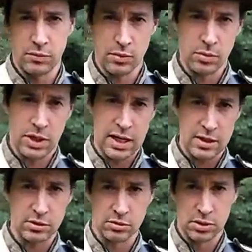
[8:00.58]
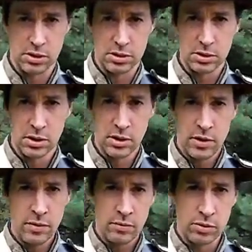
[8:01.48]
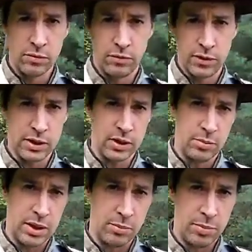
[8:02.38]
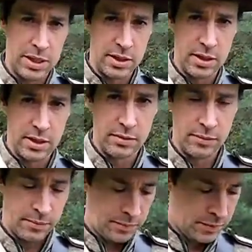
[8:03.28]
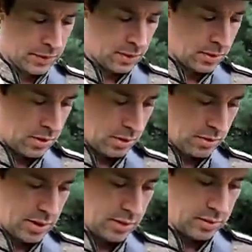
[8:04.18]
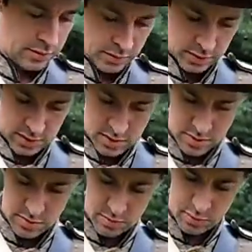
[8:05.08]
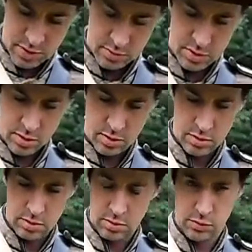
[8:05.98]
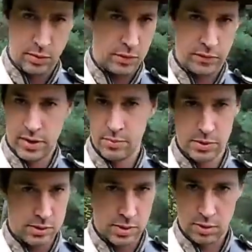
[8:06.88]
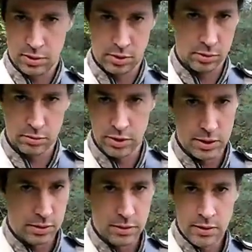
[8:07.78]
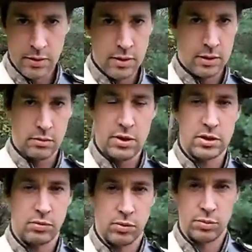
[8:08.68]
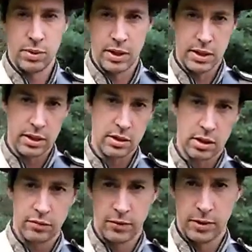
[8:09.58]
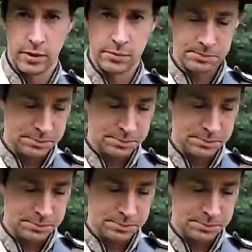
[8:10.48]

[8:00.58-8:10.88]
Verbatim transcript: of all casualties were inflicted by the bayonet. All right, uh, probably another 25% artillery, and, and, the rest were by gunfire.